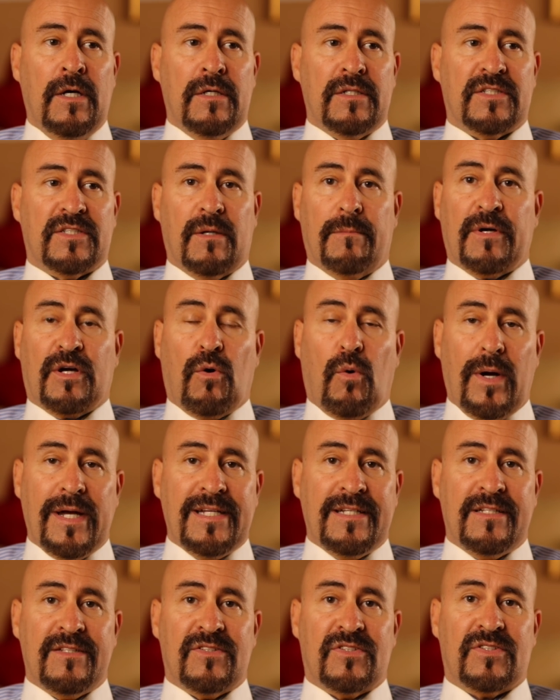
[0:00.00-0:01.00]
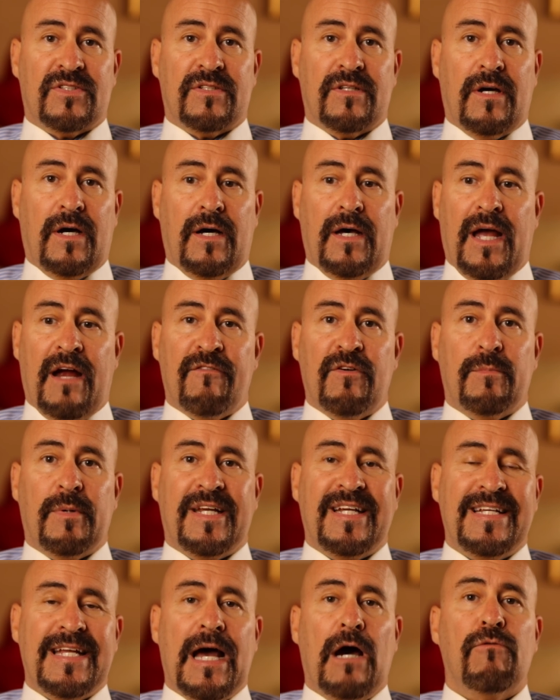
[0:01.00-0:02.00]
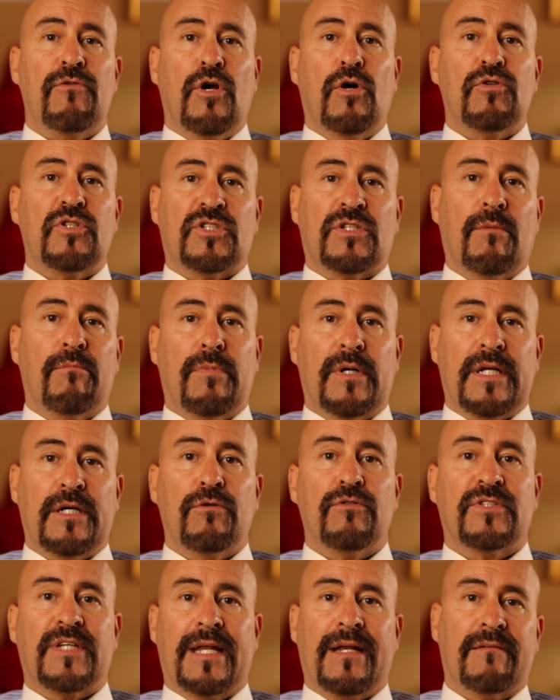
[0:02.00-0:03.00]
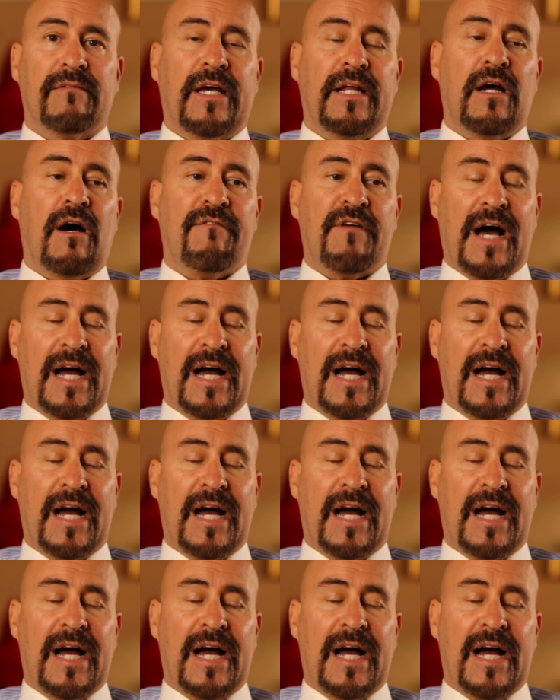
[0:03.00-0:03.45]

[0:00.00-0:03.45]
some acquaintance. Uh, everybody now knows somebody who's getting laid off.